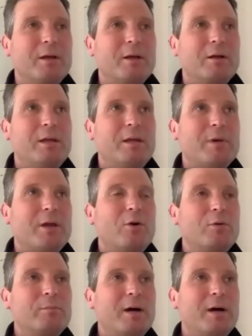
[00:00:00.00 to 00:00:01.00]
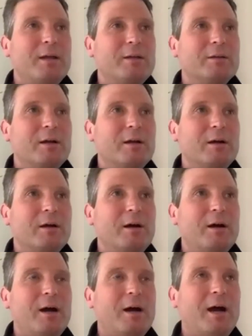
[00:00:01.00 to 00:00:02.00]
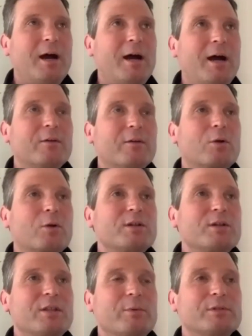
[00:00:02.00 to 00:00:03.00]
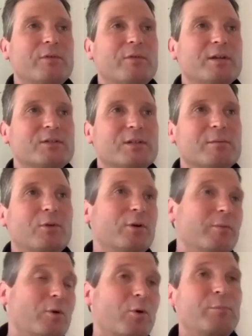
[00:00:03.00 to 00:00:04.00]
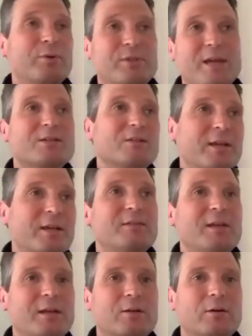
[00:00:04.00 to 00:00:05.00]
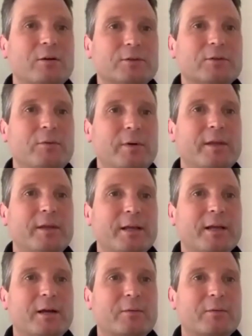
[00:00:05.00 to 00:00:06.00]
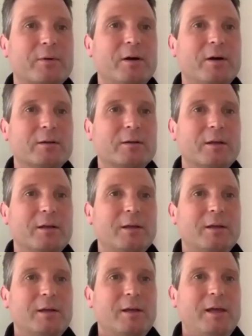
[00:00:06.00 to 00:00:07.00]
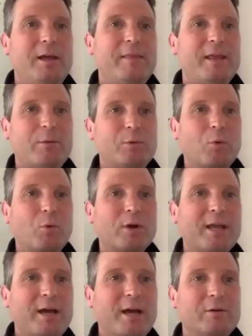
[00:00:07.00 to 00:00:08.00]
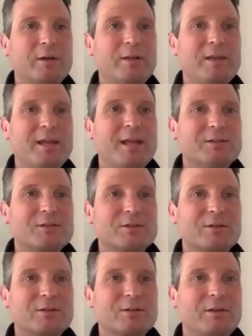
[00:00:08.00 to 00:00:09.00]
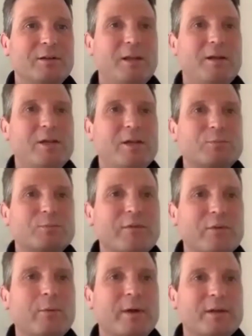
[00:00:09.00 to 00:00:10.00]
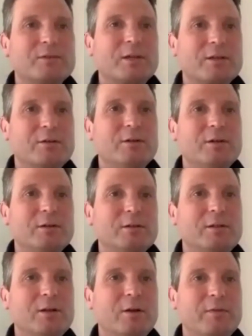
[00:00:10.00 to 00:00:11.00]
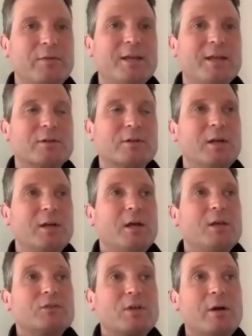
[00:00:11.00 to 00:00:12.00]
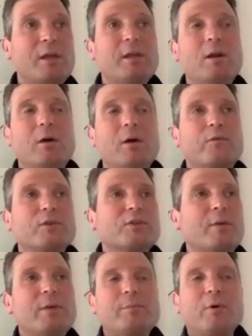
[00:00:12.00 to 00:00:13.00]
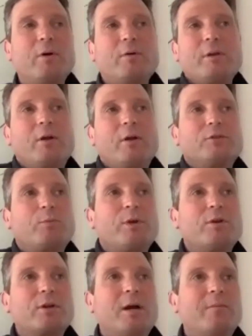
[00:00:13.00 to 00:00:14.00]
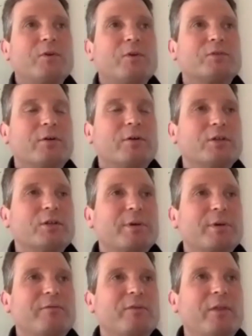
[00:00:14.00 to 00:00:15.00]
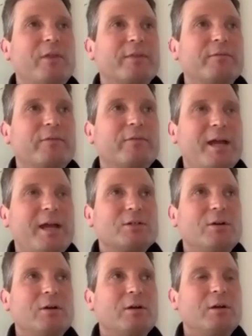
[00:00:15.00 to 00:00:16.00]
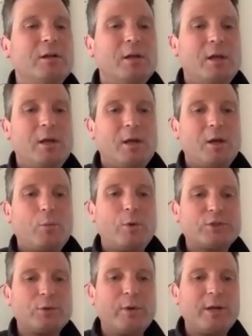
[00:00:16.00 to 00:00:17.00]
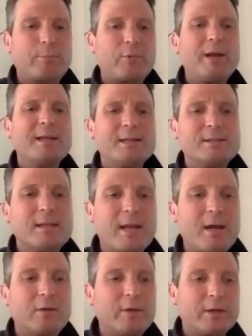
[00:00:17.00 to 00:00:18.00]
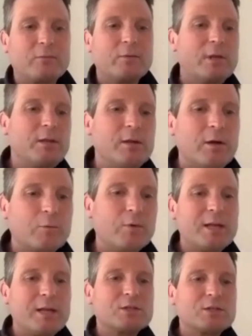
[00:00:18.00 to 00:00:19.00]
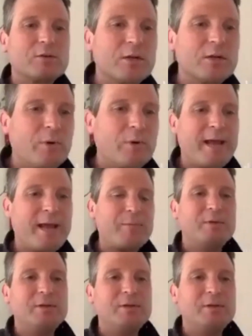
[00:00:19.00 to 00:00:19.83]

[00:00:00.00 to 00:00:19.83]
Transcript: in my own mind either a question that was very similar or potentially identical to the one that I got wrong. And then I would work out in the answer in as brief a way as I could, you know, the answer. So, you know, for some people, you know, it's what your comfort zone is, but I felt like the flashcard was a way to break it down, like reconstruct what happened